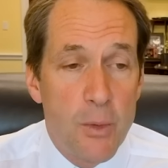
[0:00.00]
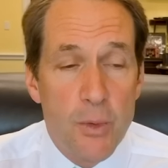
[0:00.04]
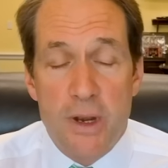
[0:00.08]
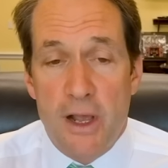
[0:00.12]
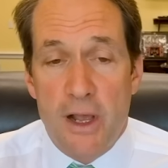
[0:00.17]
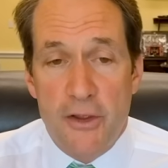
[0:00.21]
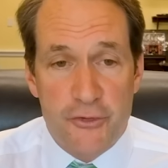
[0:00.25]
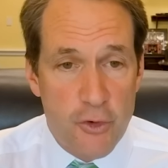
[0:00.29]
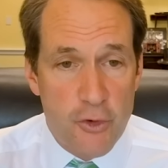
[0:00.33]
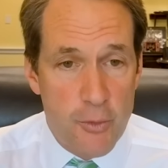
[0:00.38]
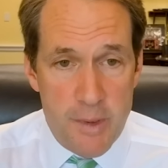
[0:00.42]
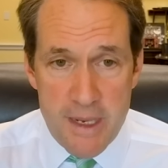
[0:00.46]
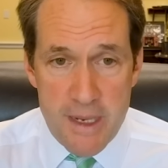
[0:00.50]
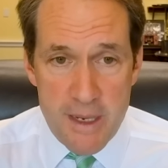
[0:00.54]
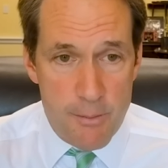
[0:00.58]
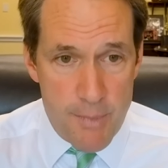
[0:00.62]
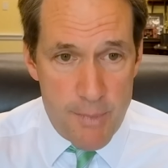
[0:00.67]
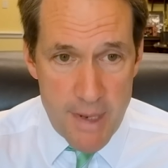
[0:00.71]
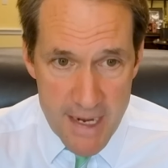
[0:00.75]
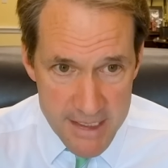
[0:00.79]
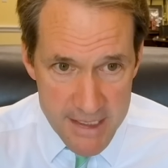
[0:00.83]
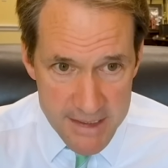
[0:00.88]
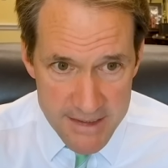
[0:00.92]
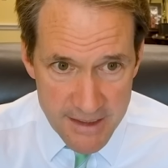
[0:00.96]
would also be
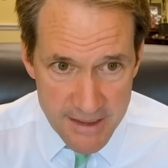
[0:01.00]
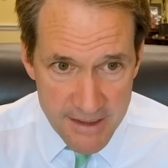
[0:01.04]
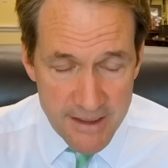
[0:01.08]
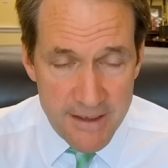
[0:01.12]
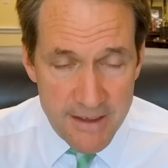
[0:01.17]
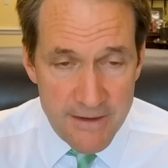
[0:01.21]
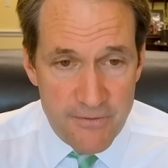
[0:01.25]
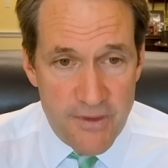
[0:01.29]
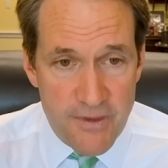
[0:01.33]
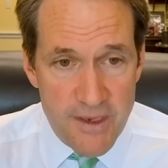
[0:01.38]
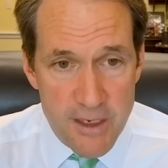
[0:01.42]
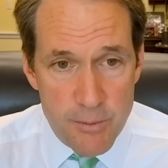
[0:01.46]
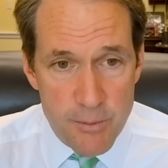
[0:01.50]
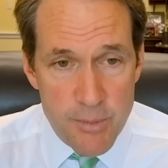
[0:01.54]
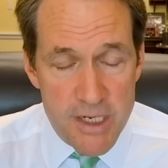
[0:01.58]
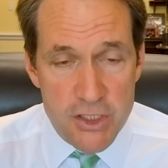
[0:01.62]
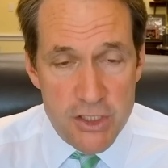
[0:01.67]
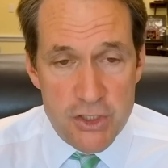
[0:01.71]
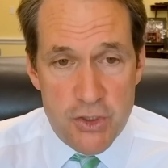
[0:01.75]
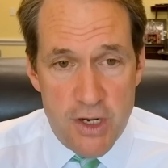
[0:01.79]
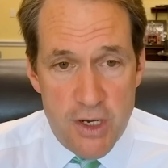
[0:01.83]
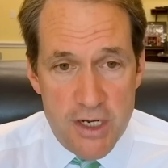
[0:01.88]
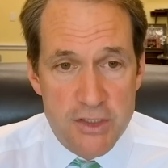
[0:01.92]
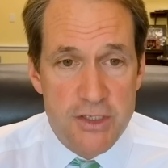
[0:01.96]
amazing if the
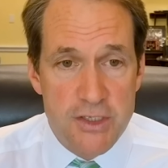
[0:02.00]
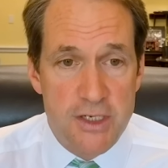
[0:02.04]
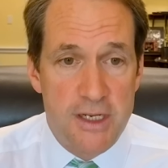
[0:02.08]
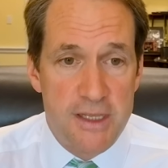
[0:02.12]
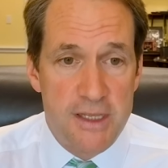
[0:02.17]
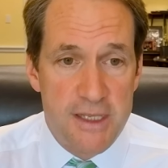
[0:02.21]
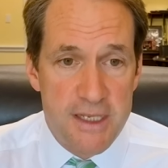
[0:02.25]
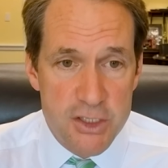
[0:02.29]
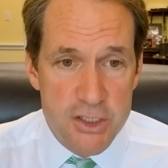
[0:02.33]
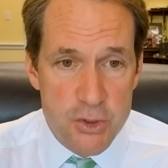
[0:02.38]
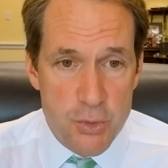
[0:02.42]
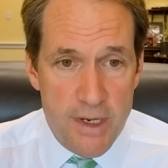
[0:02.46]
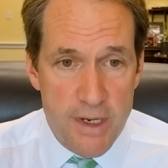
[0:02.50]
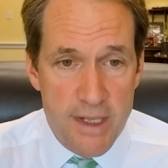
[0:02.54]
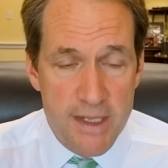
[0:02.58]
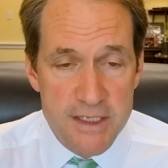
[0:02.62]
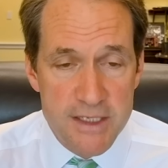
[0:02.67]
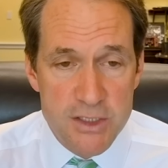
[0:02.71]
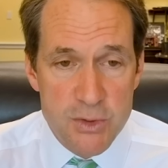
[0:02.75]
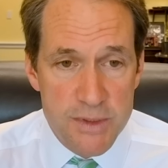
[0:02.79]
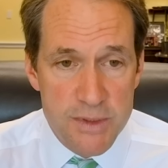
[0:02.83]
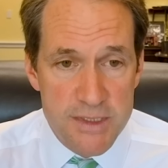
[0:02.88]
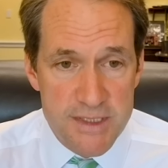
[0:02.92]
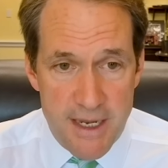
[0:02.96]
administration and the
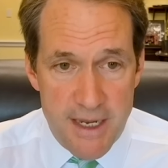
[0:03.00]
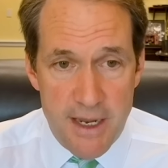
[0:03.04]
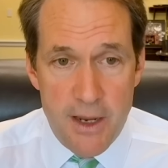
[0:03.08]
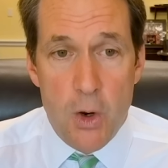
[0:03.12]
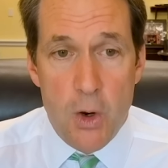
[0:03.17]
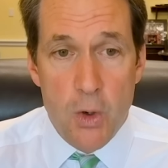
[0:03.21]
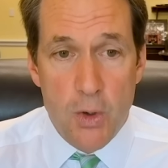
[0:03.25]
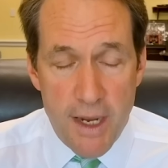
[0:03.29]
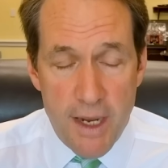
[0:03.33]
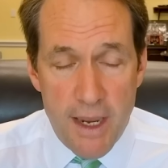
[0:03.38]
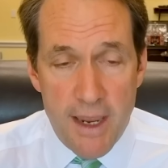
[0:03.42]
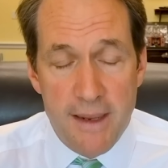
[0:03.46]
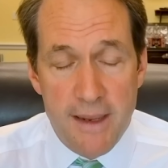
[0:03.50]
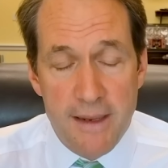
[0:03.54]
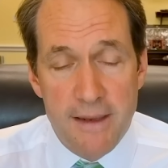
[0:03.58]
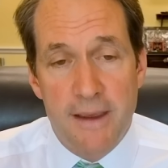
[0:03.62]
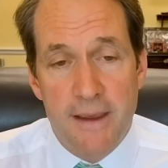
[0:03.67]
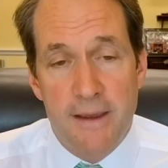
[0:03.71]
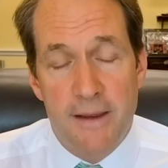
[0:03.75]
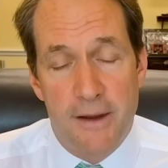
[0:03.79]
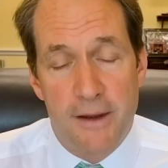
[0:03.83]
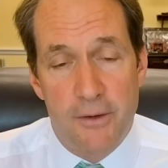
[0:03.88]
Israelis would say, okay,